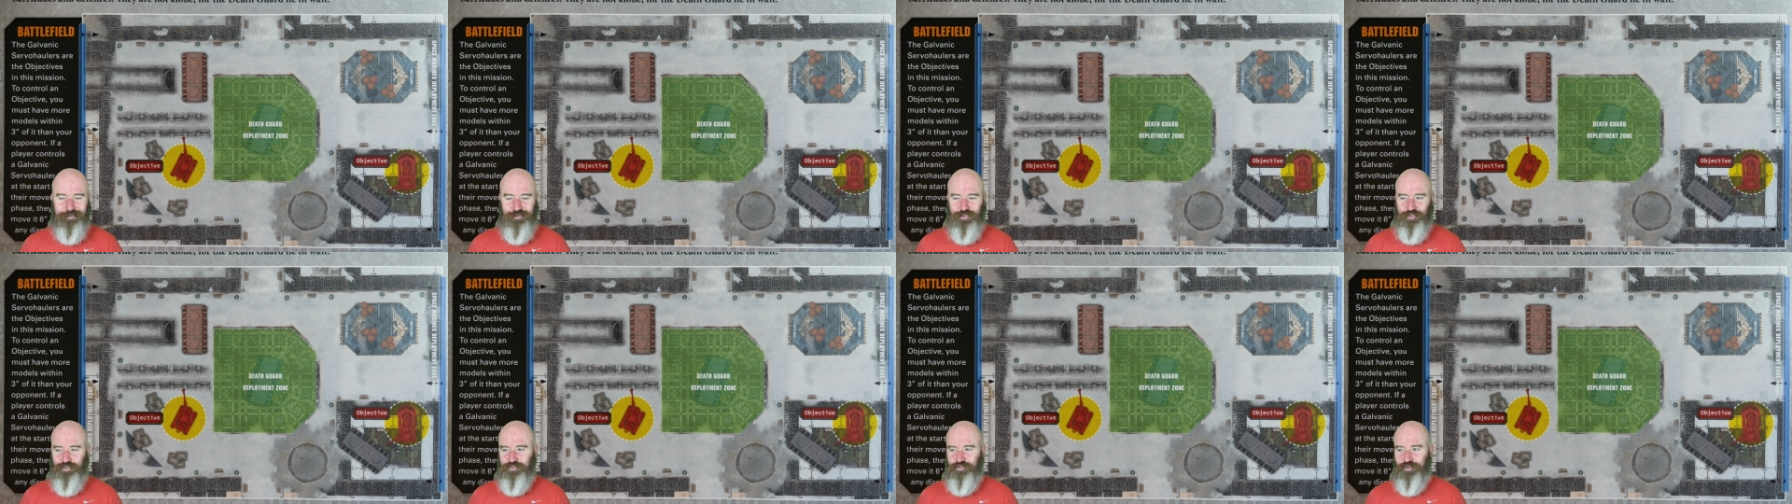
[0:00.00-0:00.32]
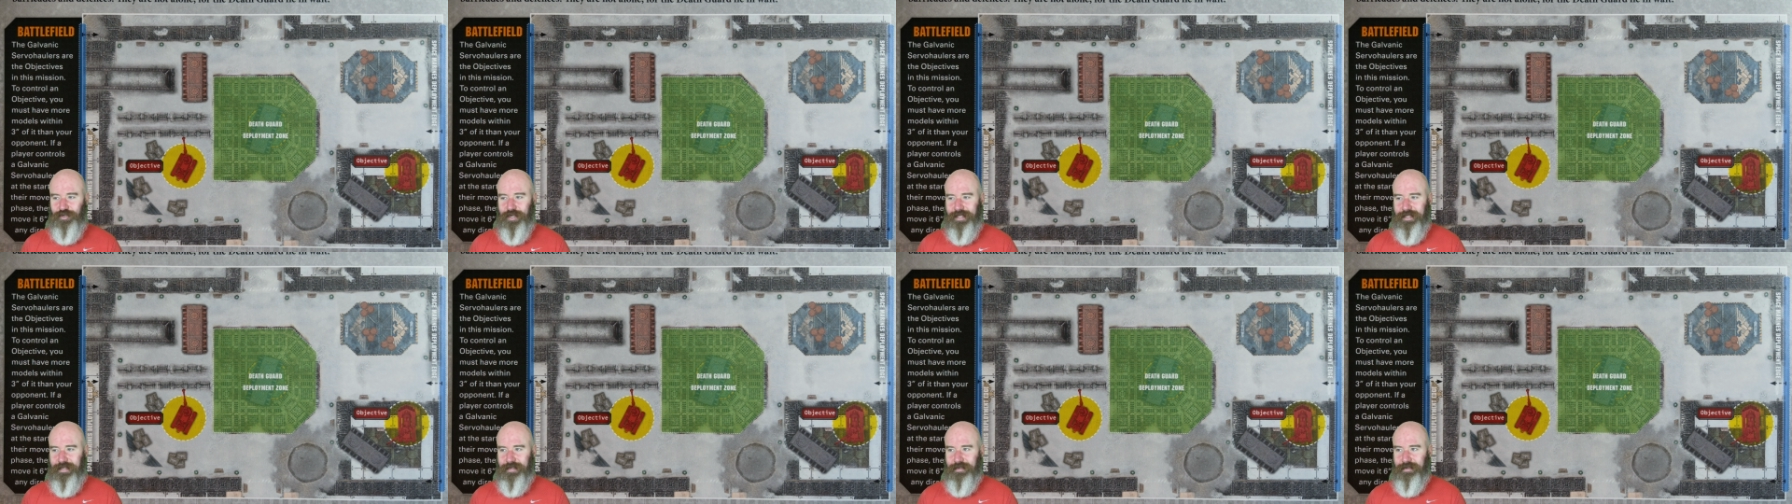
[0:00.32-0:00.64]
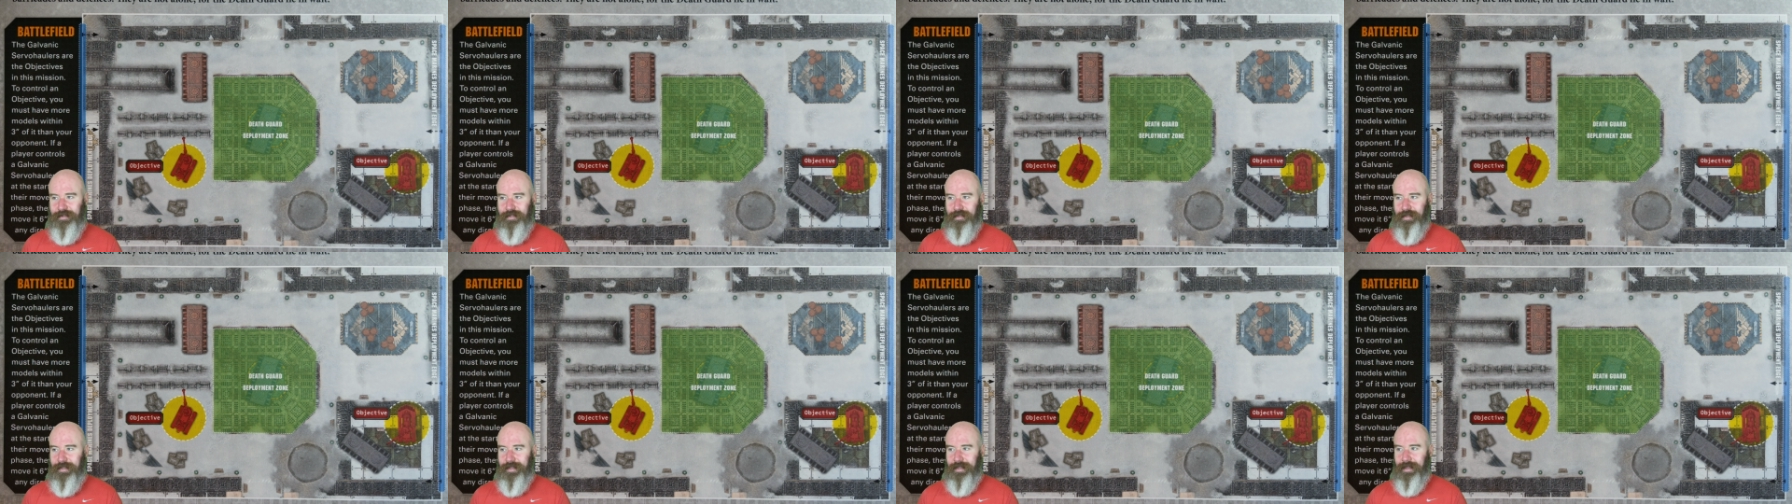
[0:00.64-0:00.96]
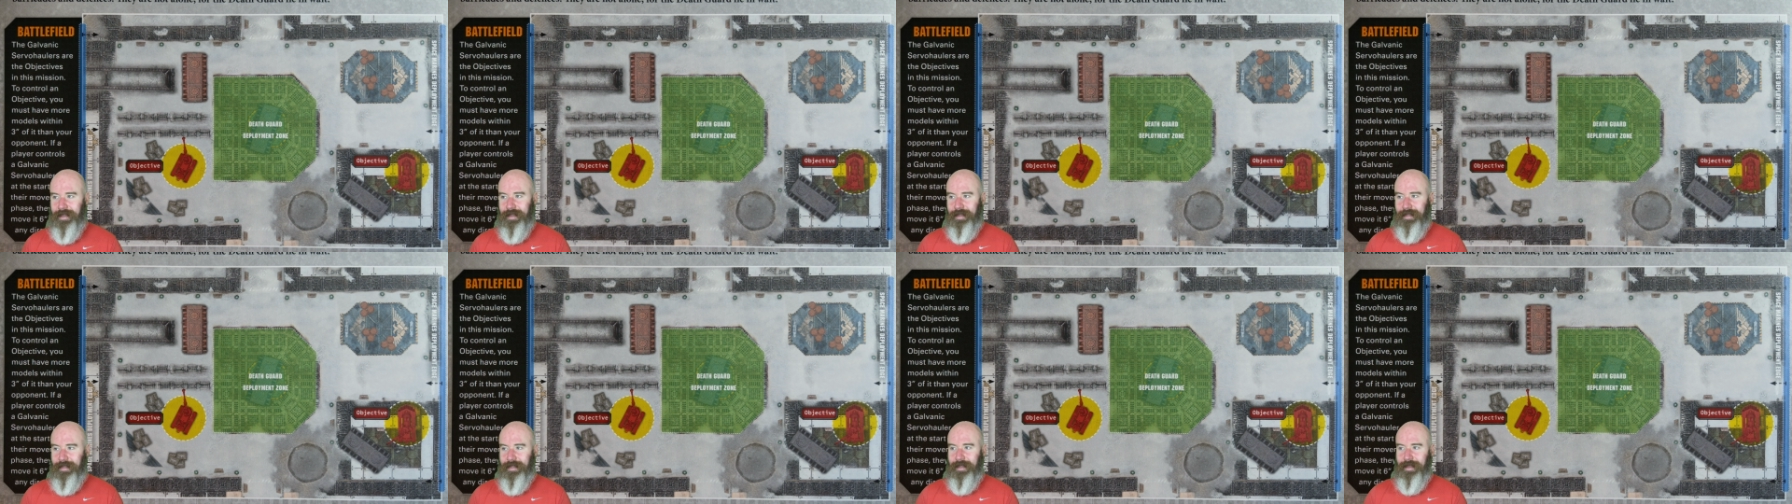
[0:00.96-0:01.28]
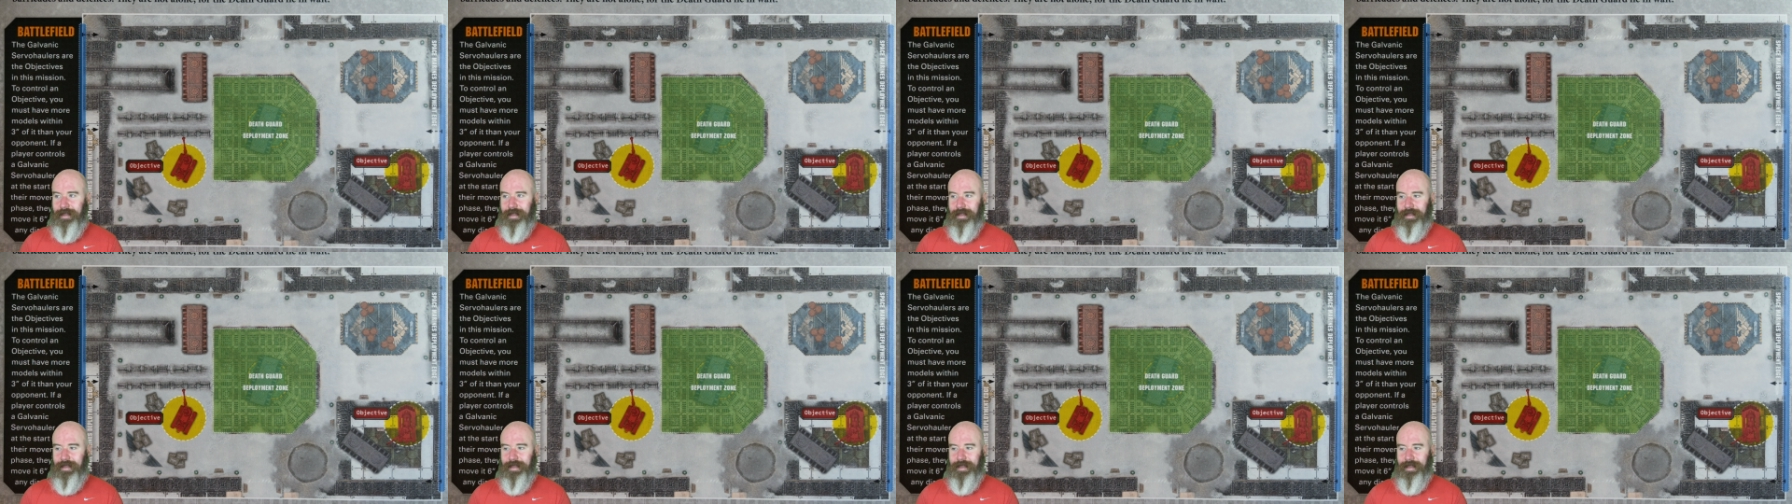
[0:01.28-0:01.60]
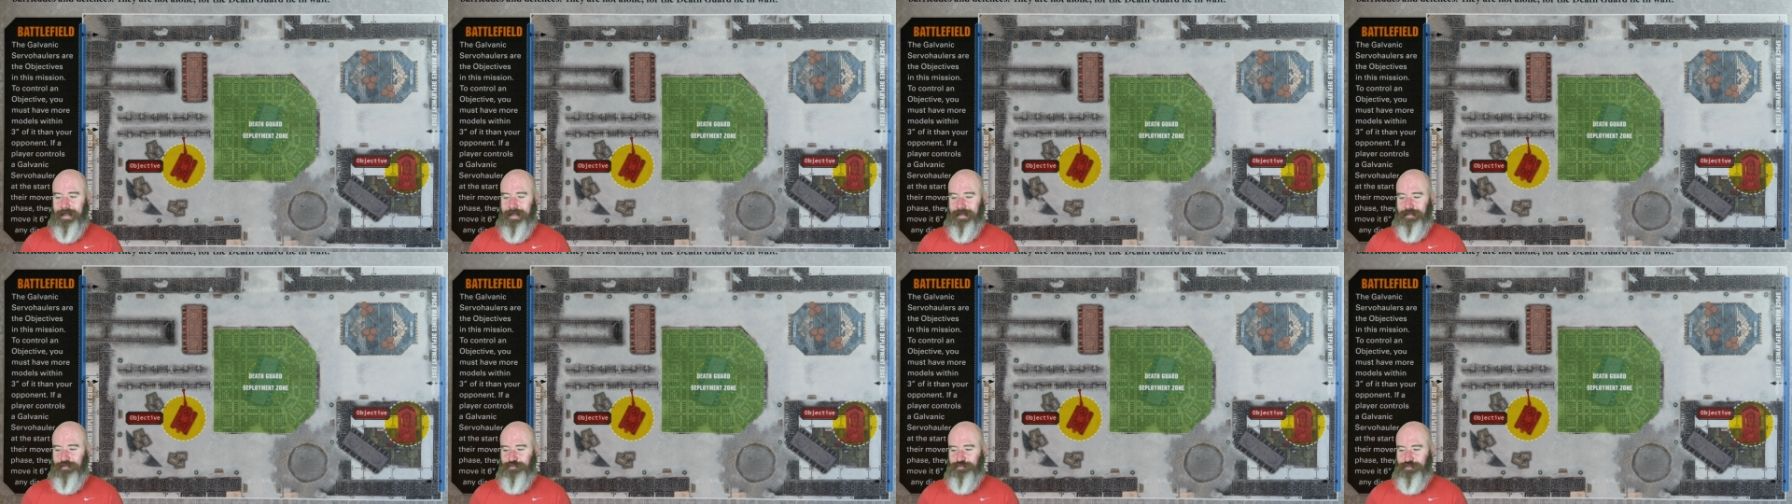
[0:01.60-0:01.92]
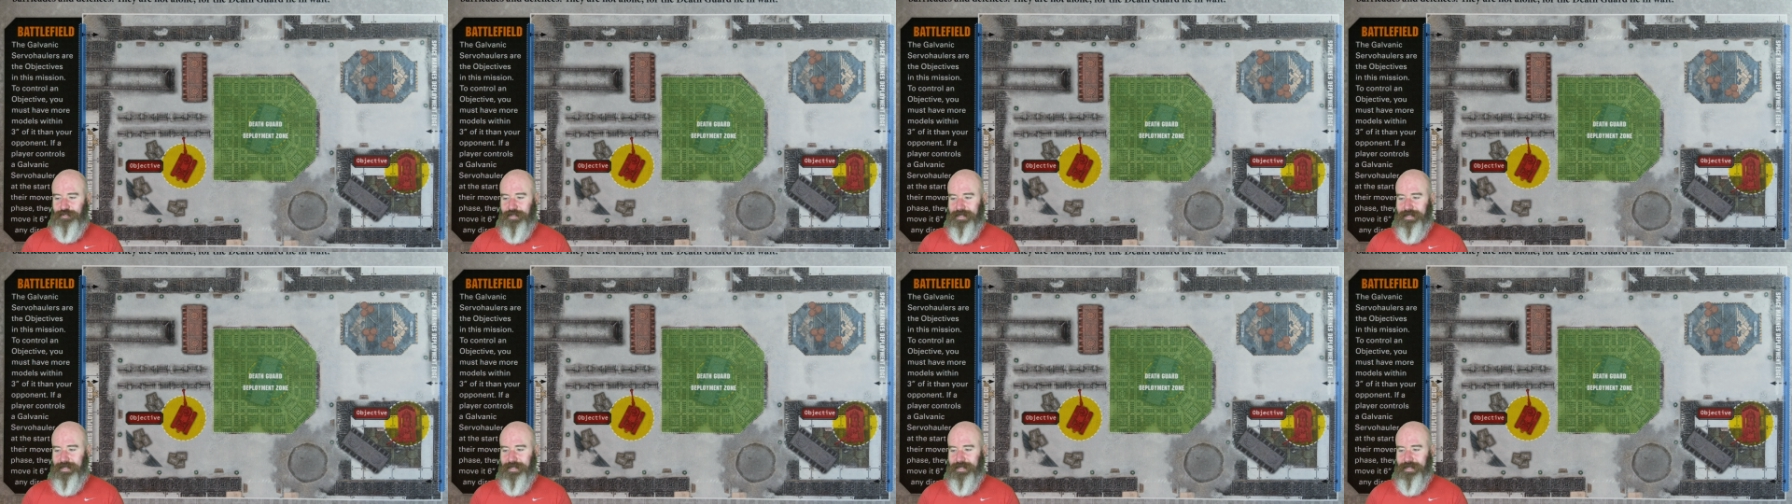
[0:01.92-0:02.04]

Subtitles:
to try and